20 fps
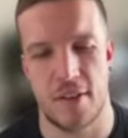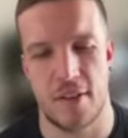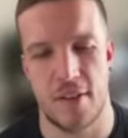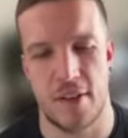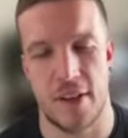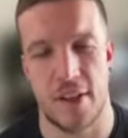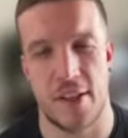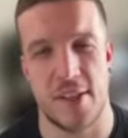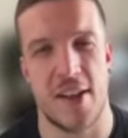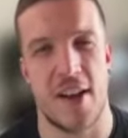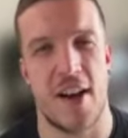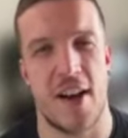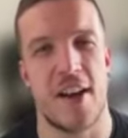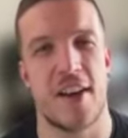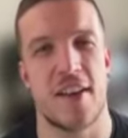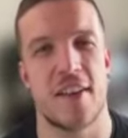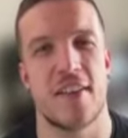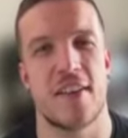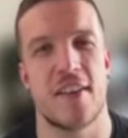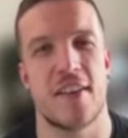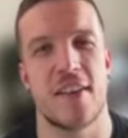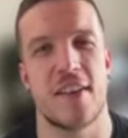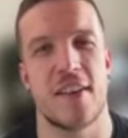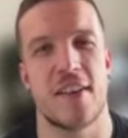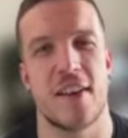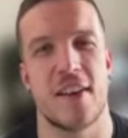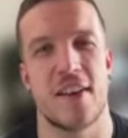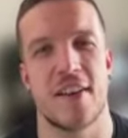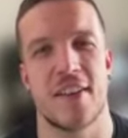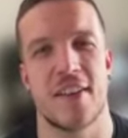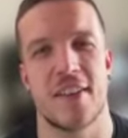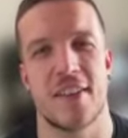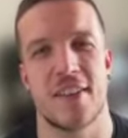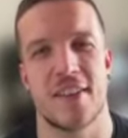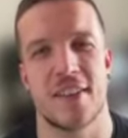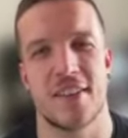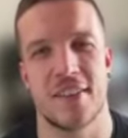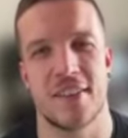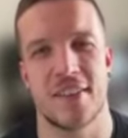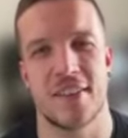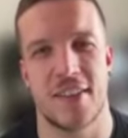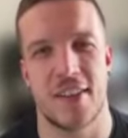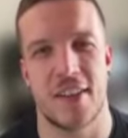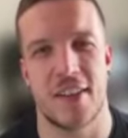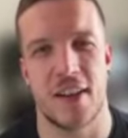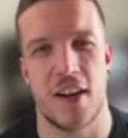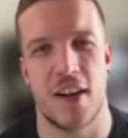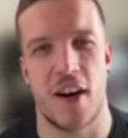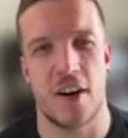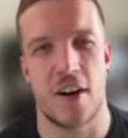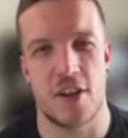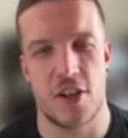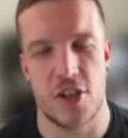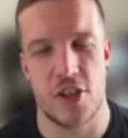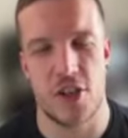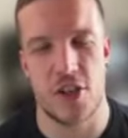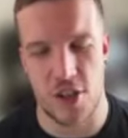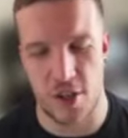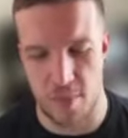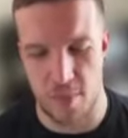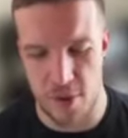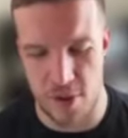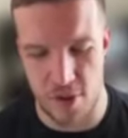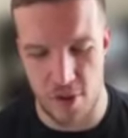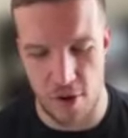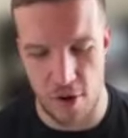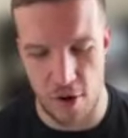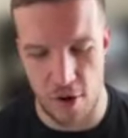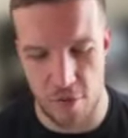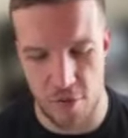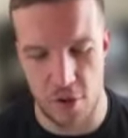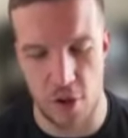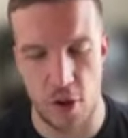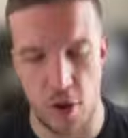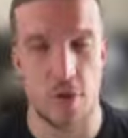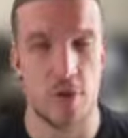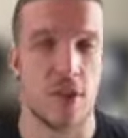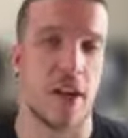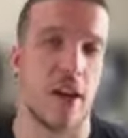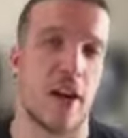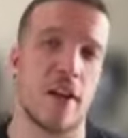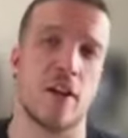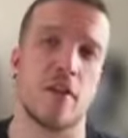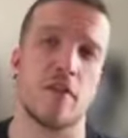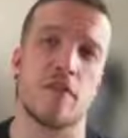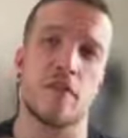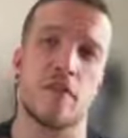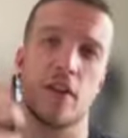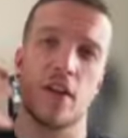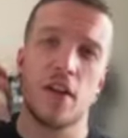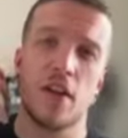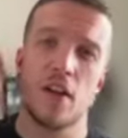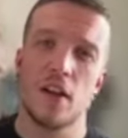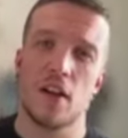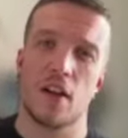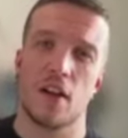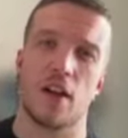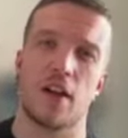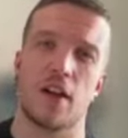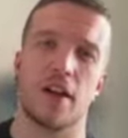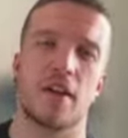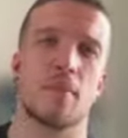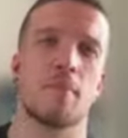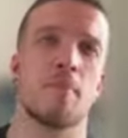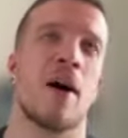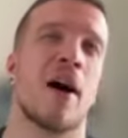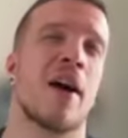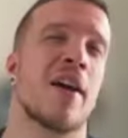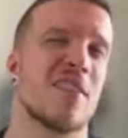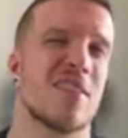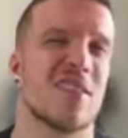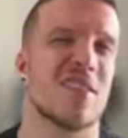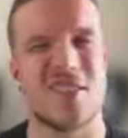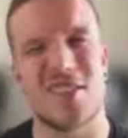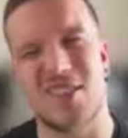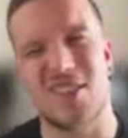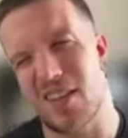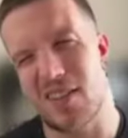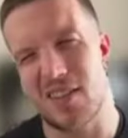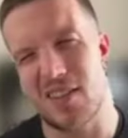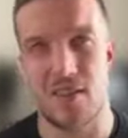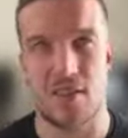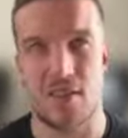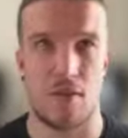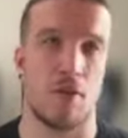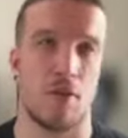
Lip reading: anxiety and hardships of those kind of like mindsets.